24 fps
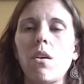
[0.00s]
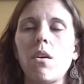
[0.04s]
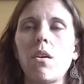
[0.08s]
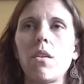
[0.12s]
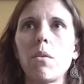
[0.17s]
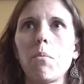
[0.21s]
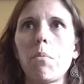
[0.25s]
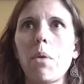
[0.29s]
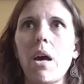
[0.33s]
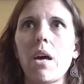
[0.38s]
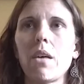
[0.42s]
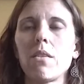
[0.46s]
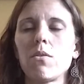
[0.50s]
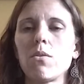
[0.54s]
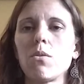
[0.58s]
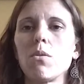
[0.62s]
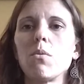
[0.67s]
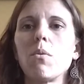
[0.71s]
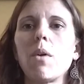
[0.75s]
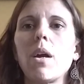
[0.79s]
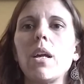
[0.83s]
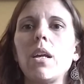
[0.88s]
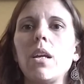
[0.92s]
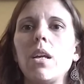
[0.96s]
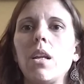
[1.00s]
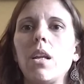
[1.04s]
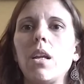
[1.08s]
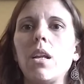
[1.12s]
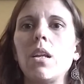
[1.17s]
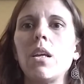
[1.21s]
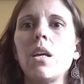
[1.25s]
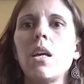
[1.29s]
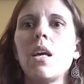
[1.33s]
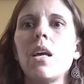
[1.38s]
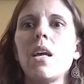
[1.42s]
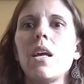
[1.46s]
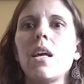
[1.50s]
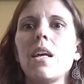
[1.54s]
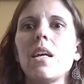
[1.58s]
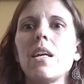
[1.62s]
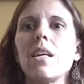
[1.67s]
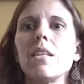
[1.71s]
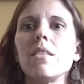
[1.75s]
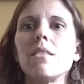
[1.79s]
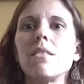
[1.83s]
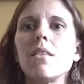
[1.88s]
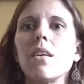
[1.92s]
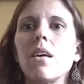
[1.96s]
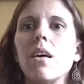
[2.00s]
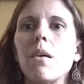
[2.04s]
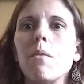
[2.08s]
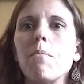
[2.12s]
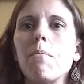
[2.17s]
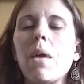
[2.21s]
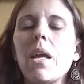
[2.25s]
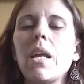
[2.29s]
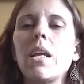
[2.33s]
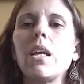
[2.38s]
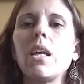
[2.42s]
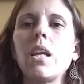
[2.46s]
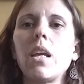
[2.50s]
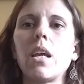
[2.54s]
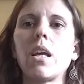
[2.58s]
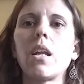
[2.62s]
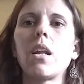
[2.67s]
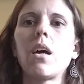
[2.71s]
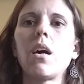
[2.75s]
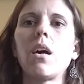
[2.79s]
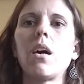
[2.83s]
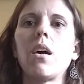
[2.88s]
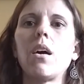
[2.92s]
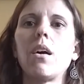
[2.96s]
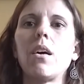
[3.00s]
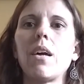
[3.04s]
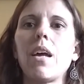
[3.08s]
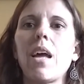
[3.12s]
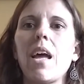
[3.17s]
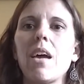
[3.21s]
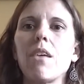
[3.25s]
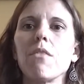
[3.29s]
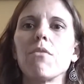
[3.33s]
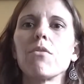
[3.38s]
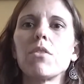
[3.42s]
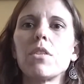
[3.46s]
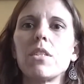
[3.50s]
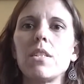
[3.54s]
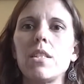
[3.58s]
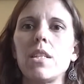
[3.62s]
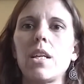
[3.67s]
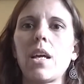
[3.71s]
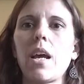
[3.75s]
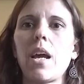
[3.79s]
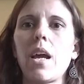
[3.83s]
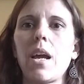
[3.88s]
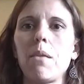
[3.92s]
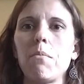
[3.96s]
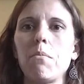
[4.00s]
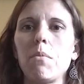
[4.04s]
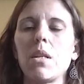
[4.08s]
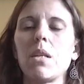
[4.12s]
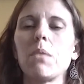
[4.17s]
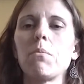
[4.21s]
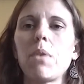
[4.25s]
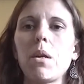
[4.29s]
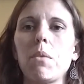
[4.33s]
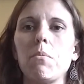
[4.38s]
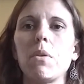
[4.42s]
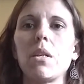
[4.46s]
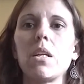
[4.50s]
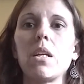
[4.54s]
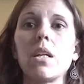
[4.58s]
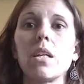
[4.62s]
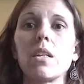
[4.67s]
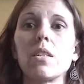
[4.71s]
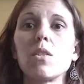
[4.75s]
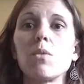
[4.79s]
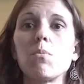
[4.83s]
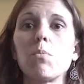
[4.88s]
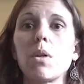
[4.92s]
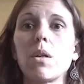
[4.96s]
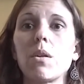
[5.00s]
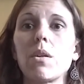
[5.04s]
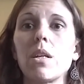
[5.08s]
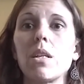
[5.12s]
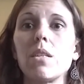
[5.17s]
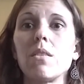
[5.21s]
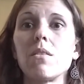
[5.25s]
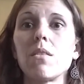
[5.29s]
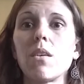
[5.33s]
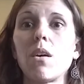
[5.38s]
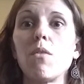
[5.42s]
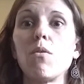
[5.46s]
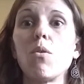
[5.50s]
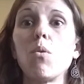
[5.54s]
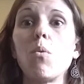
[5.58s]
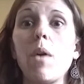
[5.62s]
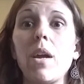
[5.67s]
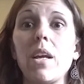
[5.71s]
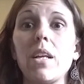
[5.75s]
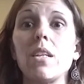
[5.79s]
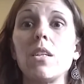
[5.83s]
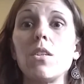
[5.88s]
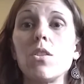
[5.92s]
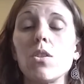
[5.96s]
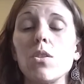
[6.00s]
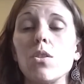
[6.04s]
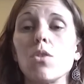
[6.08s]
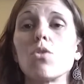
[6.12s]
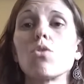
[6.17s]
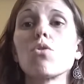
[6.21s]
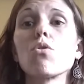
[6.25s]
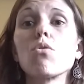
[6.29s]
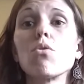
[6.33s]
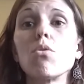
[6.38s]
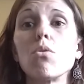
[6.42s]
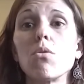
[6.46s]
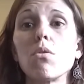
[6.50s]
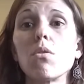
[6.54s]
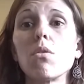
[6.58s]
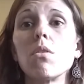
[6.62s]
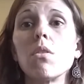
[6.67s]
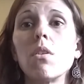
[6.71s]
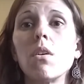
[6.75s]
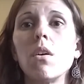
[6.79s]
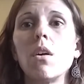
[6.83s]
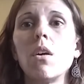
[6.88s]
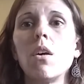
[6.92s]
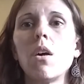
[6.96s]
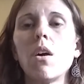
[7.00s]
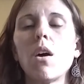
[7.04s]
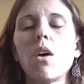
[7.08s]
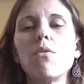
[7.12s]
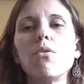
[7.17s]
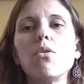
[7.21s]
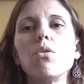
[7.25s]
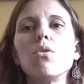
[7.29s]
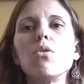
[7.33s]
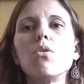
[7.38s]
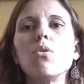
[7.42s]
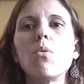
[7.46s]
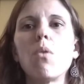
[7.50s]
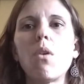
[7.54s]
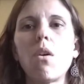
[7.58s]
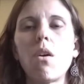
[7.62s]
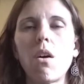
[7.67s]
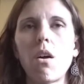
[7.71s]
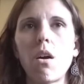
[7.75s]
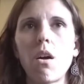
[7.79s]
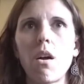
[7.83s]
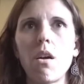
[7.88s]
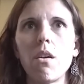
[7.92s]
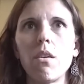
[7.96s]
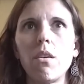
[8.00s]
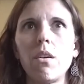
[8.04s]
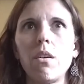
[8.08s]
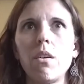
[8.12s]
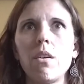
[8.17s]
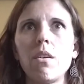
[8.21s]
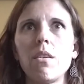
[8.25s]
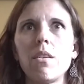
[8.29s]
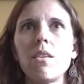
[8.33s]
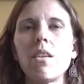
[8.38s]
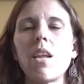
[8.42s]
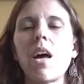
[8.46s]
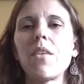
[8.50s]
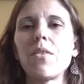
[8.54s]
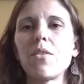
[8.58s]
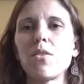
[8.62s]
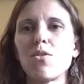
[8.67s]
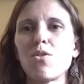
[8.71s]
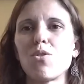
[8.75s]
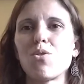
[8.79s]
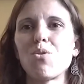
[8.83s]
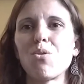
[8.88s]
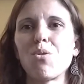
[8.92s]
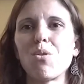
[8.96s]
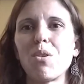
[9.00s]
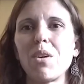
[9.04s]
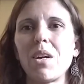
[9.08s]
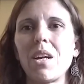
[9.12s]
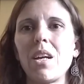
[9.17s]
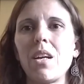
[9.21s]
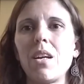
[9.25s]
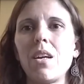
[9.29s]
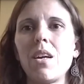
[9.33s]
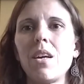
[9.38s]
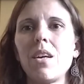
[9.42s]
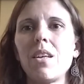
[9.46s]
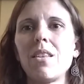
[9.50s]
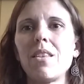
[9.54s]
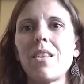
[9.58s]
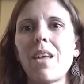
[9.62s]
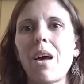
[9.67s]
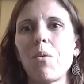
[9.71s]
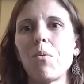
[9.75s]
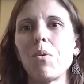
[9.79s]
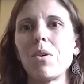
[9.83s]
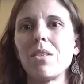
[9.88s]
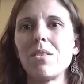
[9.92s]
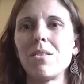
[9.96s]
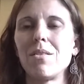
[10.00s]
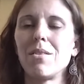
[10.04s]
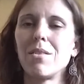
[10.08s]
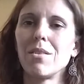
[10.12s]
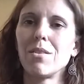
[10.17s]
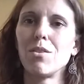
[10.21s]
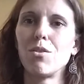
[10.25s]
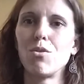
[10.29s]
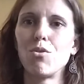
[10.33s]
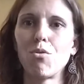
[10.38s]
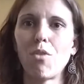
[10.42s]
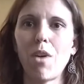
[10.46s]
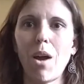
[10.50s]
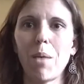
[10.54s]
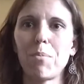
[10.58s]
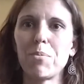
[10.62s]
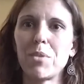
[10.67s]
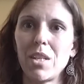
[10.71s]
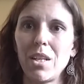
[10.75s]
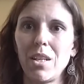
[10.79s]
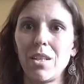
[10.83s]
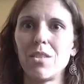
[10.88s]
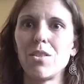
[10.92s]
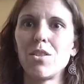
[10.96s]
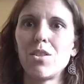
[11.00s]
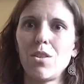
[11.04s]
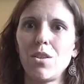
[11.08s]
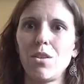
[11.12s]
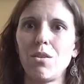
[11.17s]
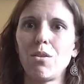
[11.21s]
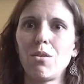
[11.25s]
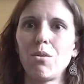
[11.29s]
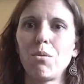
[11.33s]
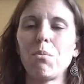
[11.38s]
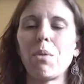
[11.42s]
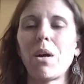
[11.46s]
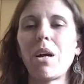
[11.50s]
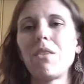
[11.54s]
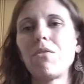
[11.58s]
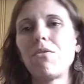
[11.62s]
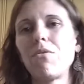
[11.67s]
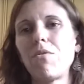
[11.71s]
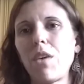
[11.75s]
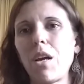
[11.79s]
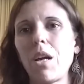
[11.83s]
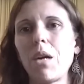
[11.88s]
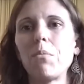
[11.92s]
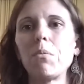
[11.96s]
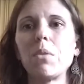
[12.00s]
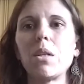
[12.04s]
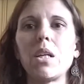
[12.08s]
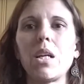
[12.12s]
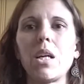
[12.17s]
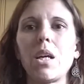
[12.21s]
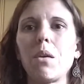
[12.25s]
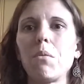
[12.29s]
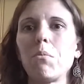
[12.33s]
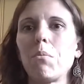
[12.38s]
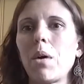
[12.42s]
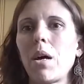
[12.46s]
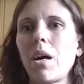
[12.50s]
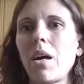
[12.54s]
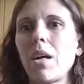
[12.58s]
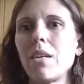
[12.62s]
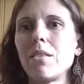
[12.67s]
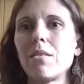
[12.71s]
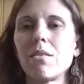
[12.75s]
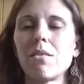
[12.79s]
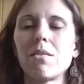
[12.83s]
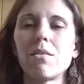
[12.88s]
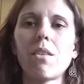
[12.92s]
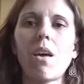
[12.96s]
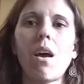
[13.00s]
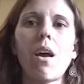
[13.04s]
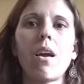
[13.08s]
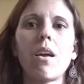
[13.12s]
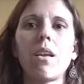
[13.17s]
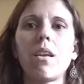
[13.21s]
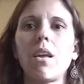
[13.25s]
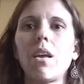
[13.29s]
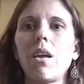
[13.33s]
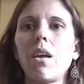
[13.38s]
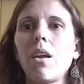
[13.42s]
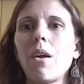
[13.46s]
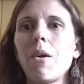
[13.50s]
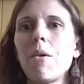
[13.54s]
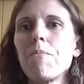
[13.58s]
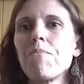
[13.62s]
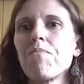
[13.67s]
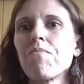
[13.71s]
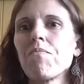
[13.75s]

on the path to awakening, is making it a everyday, minute-by-minute experience of awakening to the truth of who you are, not the story that was dropped into you by family, by society,